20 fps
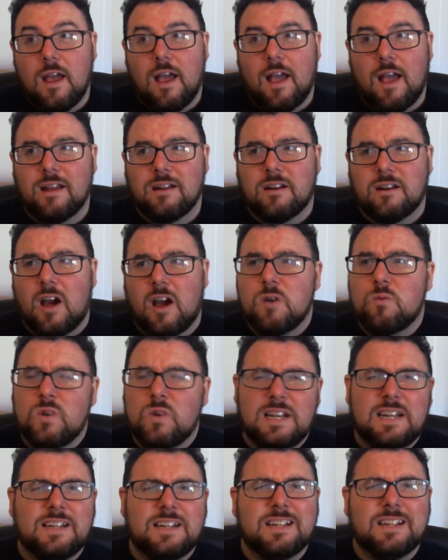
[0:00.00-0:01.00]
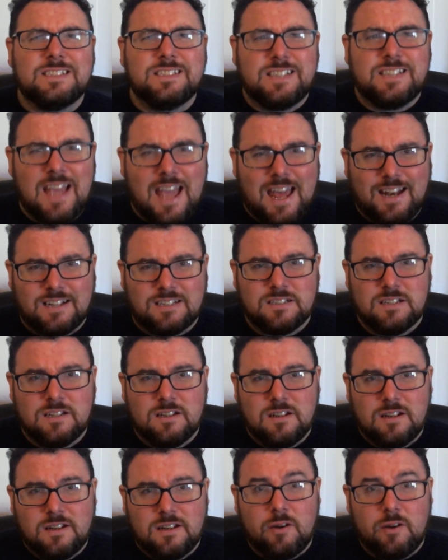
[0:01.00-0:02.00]
and I really didn't get it.
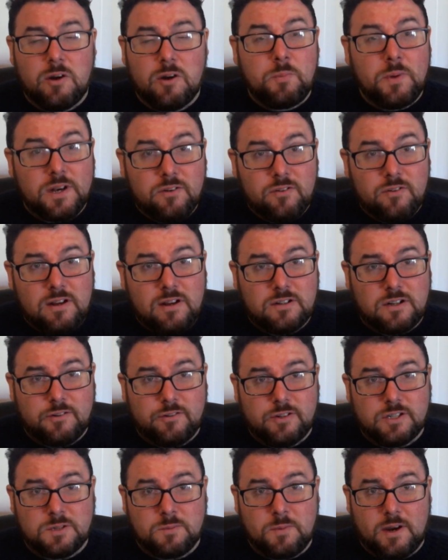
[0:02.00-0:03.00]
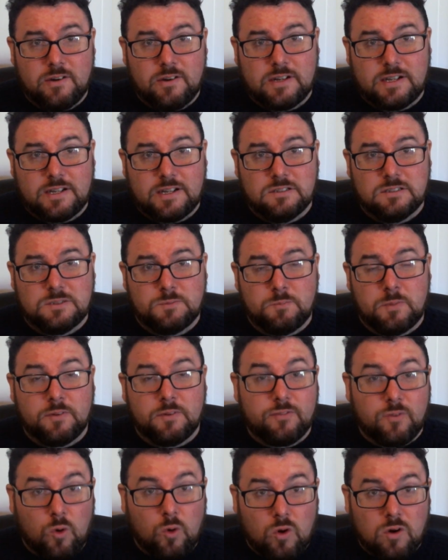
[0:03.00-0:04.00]
Now I'd been around Irish Americans
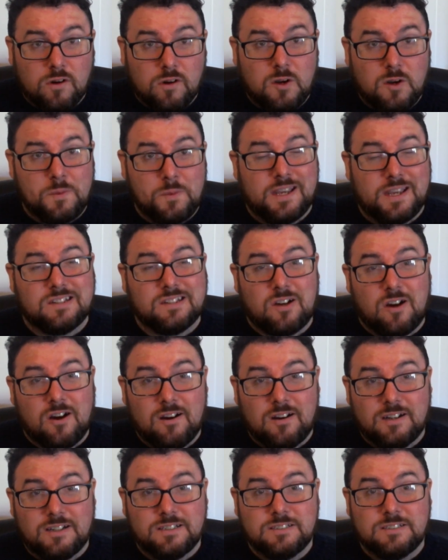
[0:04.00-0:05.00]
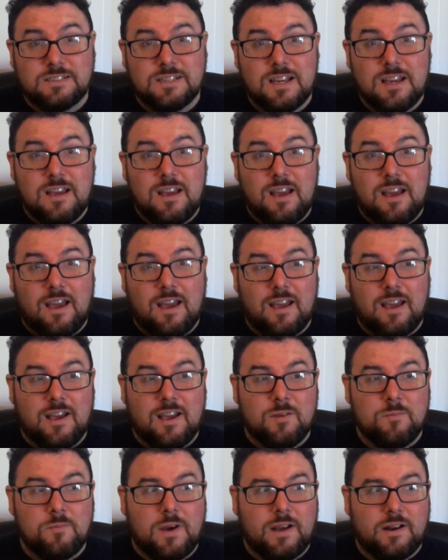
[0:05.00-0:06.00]
before coming into Ireland,
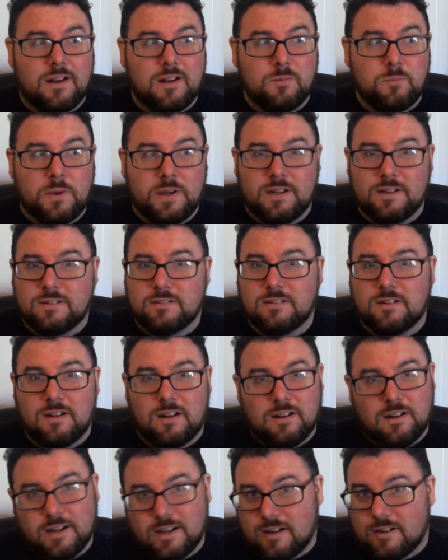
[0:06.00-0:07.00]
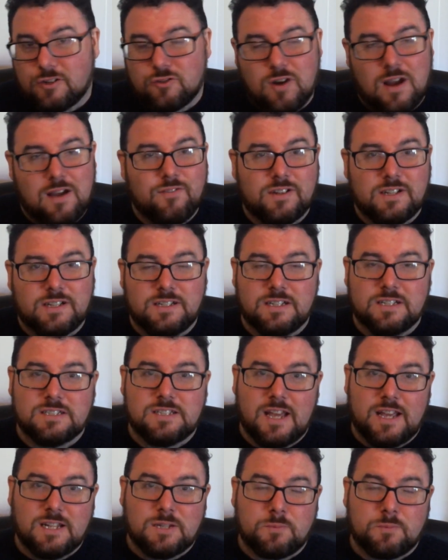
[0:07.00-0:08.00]
and I'd been like I traveled in the
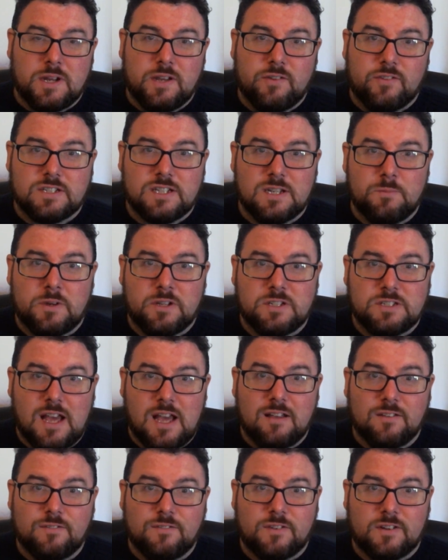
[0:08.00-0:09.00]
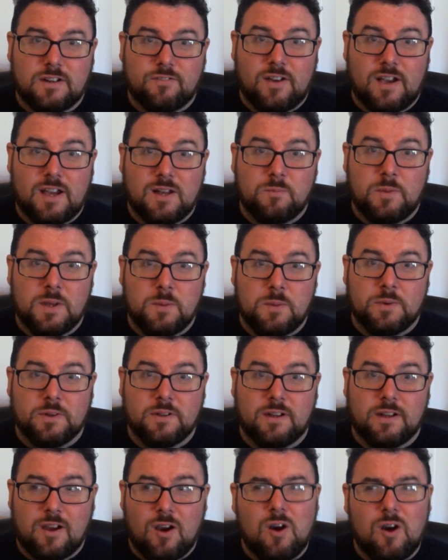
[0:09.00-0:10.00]
States previously myself, and I've had people
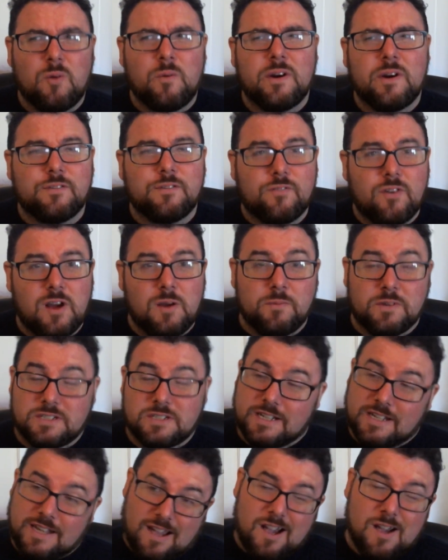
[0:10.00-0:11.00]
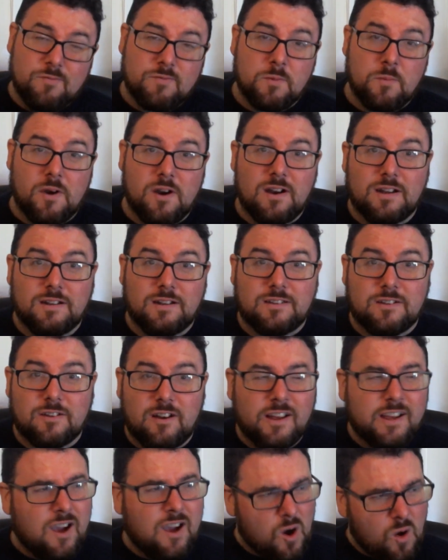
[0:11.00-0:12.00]
like, "Oh, where are you from?" I was like, "Yeah, I'm from Ireland." And they're
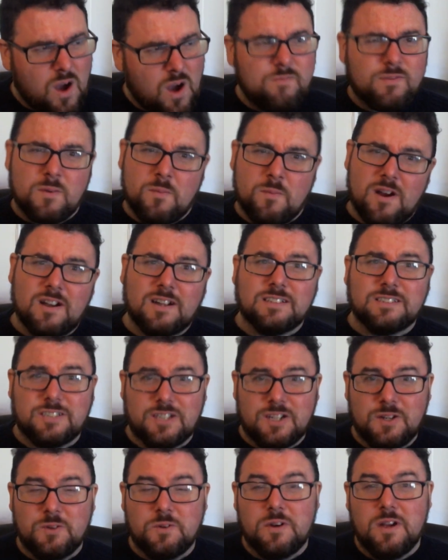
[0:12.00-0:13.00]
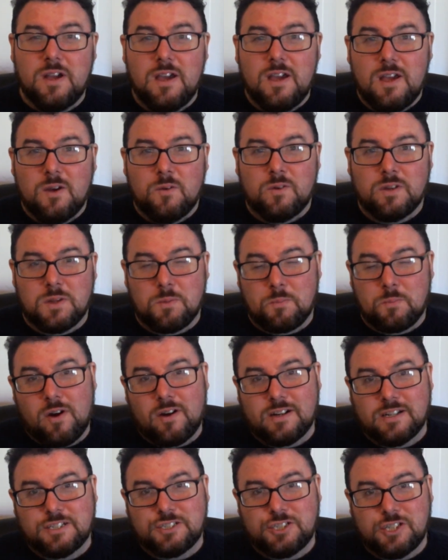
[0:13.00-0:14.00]
like, "Oh, I'm from Ireland too," with the
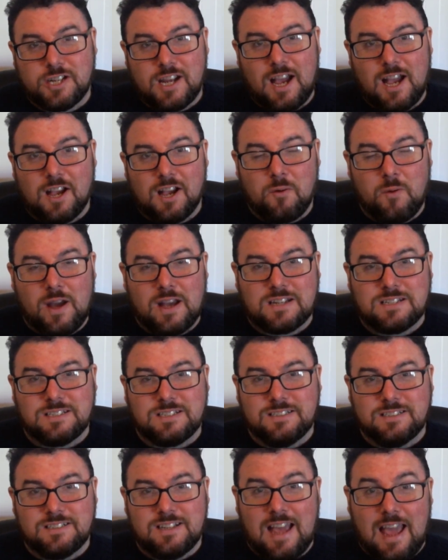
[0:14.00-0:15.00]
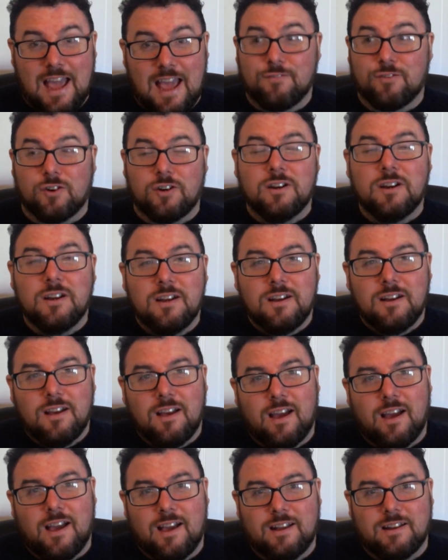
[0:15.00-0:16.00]
broadest Chicago accents ever,
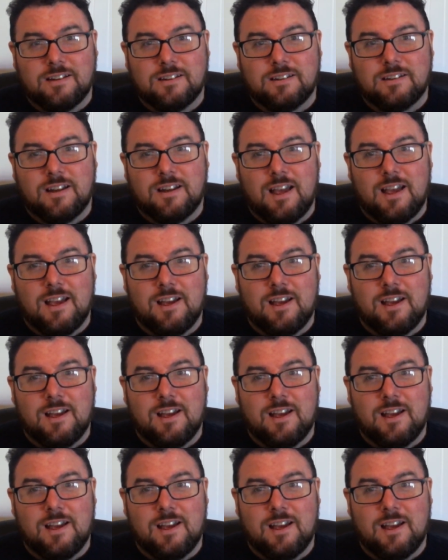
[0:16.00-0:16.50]
and